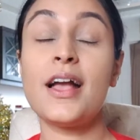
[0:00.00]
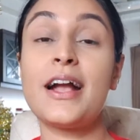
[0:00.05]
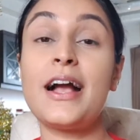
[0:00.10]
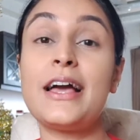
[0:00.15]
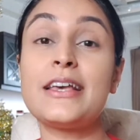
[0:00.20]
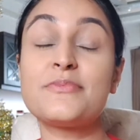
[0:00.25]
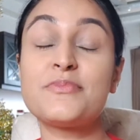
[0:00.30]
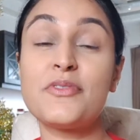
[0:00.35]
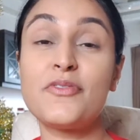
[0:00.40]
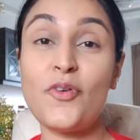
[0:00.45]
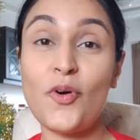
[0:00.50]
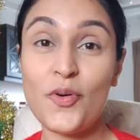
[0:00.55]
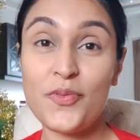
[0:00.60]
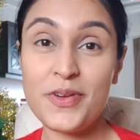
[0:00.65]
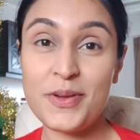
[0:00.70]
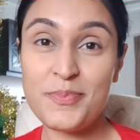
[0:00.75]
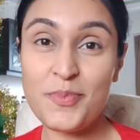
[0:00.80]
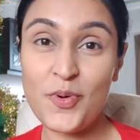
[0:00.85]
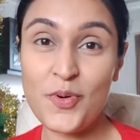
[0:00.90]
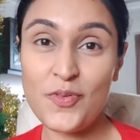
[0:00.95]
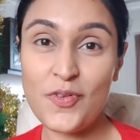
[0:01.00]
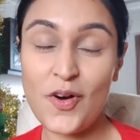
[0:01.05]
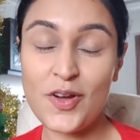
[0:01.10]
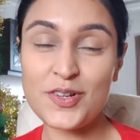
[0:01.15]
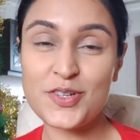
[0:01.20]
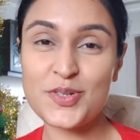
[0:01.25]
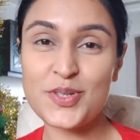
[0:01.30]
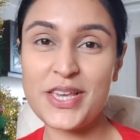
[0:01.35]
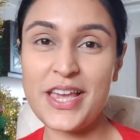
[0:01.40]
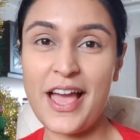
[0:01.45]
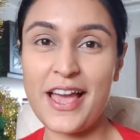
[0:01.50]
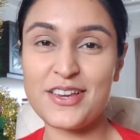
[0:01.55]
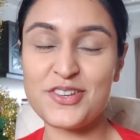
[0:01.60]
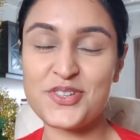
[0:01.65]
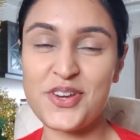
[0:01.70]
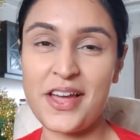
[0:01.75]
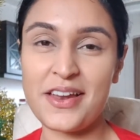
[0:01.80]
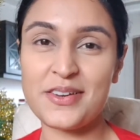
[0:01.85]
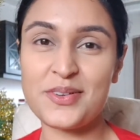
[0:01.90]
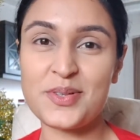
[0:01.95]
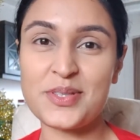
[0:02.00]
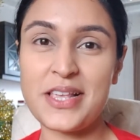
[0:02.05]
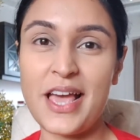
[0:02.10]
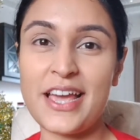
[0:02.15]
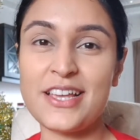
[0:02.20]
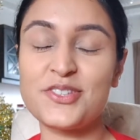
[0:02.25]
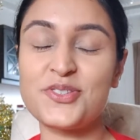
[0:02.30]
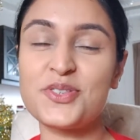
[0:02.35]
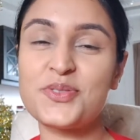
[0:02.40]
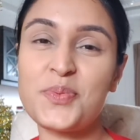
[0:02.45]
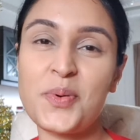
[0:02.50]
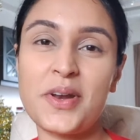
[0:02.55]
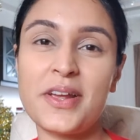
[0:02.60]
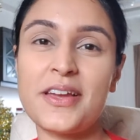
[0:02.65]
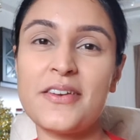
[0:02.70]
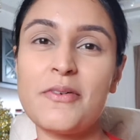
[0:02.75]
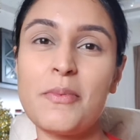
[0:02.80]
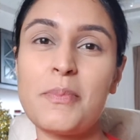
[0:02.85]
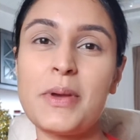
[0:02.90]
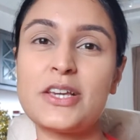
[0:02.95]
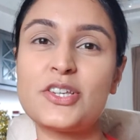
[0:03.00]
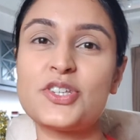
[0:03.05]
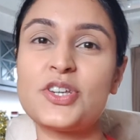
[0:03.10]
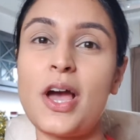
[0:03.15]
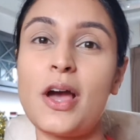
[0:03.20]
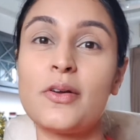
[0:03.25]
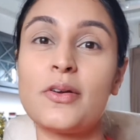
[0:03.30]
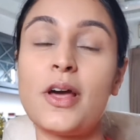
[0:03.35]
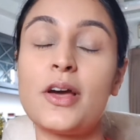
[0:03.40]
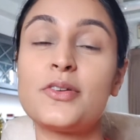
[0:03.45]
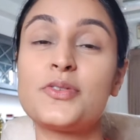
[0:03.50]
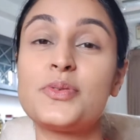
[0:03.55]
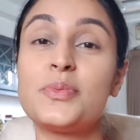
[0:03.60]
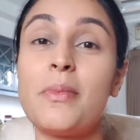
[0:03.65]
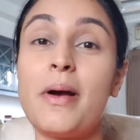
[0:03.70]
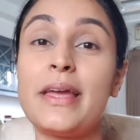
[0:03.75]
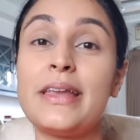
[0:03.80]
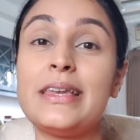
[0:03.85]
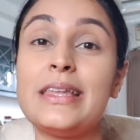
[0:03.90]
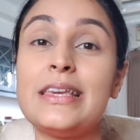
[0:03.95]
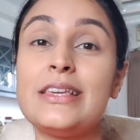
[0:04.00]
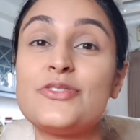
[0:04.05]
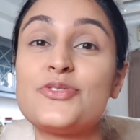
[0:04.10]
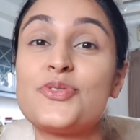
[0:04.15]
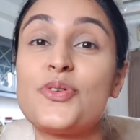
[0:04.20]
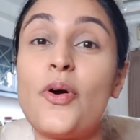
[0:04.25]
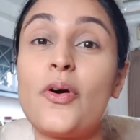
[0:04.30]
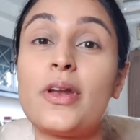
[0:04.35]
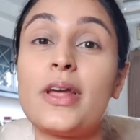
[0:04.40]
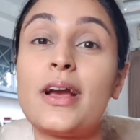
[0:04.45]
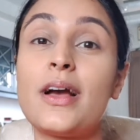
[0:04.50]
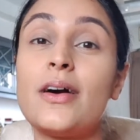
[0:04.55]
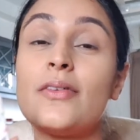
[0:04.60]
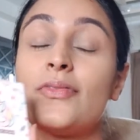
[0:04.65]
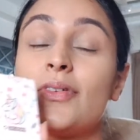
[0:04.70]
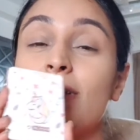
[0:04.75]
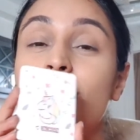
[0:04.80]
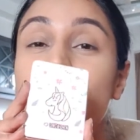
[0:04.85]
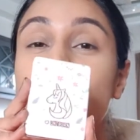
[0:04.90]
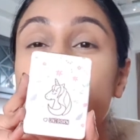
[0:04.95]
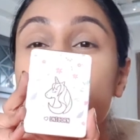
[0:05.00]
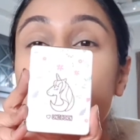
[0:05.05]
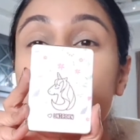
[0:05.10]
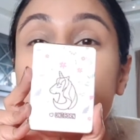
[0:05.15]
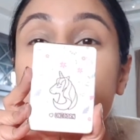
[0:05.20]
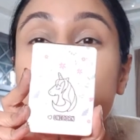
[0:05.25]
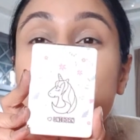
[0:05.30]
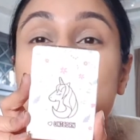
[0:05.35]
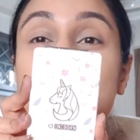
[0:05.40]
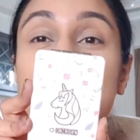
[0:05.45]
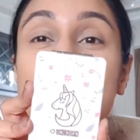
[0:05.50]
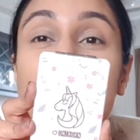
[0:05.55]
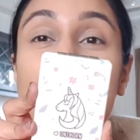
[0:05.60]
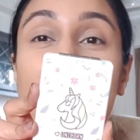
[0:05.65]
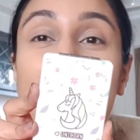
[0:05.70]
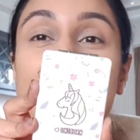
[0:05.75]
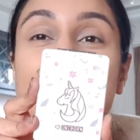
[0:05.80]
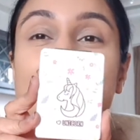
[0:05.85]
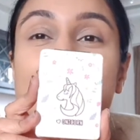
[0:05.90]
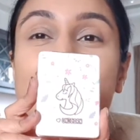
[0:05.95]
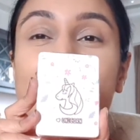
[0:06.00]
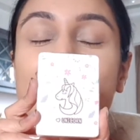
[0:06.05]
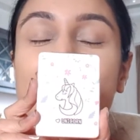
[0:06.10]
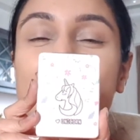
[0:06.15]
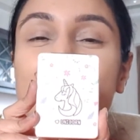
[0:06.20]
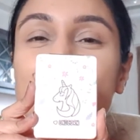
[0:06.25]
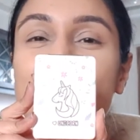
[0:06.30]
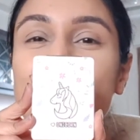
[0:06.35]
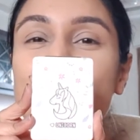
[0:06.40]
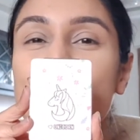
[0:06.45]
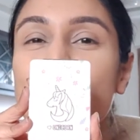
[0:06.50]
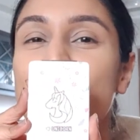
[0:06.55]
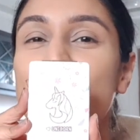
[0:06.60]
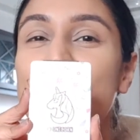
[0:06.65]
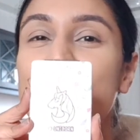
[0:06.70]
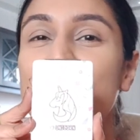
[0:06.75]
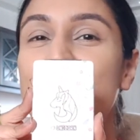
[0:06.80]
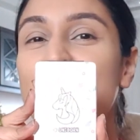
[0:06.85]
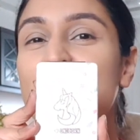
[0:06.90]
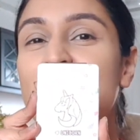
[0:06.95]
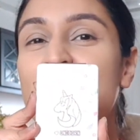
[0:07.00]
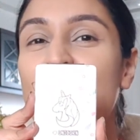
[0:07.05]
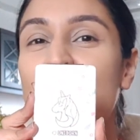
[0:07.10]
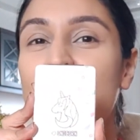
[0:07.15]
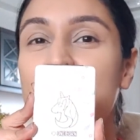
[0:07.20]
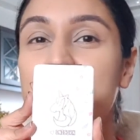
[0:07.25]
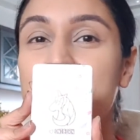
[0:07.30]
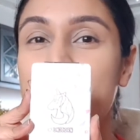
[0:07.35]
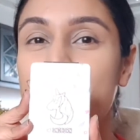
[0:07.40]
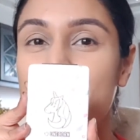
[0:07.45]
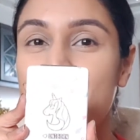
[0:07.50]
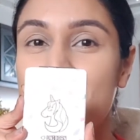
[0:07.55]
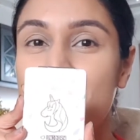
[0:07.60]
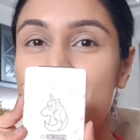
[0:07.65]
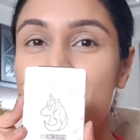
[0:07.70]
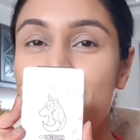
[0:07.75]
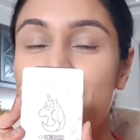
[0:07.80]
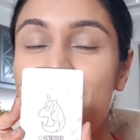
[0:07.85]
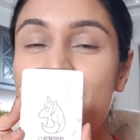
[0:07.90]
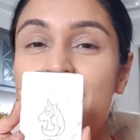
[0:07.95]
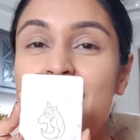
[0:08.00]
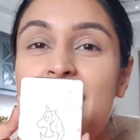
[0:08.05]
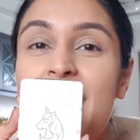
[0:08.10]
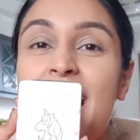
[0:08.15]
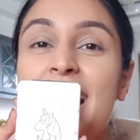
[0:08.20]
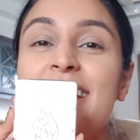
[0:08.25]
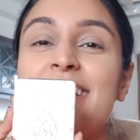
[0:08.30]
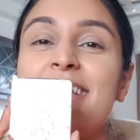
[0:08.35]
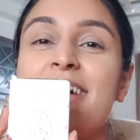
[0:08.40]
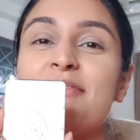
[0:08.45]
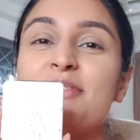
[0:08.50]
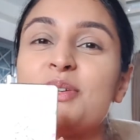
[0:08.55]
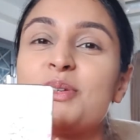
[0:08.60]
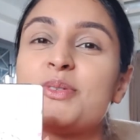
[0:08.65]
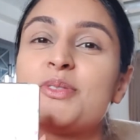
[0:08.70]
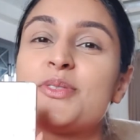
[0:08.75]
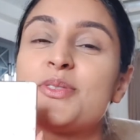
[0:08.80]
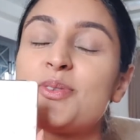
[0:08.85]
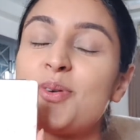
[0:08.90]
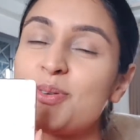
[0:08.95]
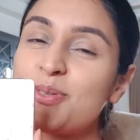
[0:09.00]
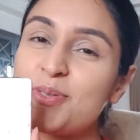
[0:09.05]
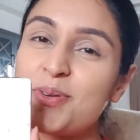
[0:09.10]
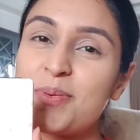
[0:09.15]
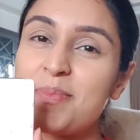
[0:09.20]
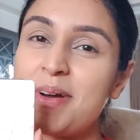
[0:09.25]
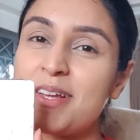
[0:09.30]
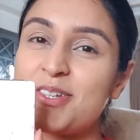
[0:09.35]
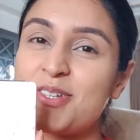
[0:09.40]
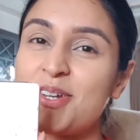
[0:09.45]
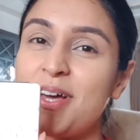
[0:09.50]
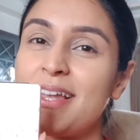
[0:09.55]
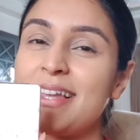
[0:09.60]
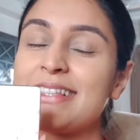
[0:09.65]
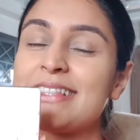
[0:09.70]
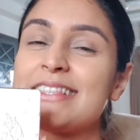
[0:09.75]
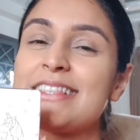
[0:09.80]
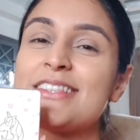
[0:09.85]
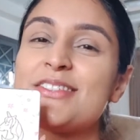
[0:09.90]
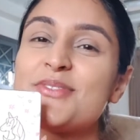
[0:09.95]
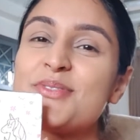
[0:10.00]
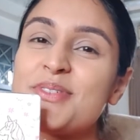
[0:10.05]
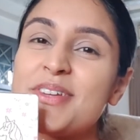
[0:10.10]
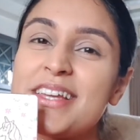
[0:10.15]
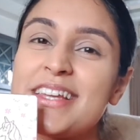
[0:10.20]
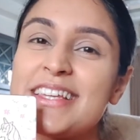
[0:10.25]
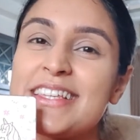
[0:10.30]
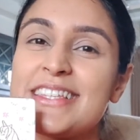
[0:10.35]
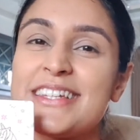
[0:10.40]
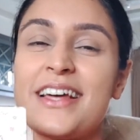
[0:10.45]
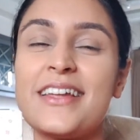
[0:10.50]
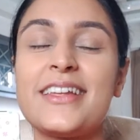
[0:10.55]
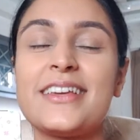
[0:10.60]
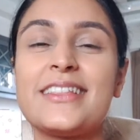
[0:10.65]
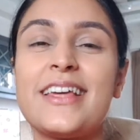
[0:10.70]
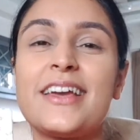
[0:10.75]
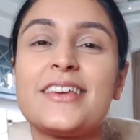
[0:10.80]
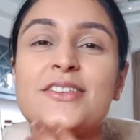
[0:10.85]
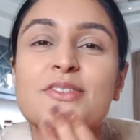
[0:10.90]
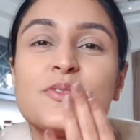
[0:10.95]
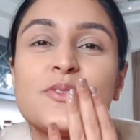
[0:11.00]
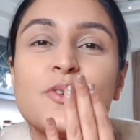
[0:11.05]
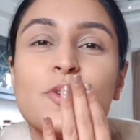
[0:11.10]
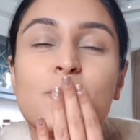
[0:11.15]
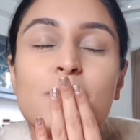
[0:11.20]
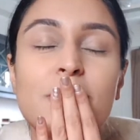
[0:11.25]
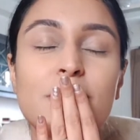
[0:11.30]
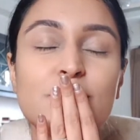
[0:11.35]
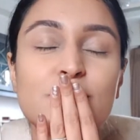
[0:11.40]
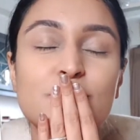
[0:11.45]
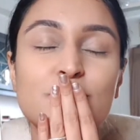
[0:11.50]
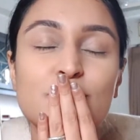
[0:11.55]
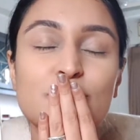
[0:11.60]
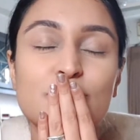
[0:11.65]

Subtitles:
Guys, before we move on to the eyeshadows, I just want to give a big shout out to my niece Ronica for gifting me this very stunning, beautiful unicorn mirror. I love you so, so much, darling. This is really stunning. Thank you so much.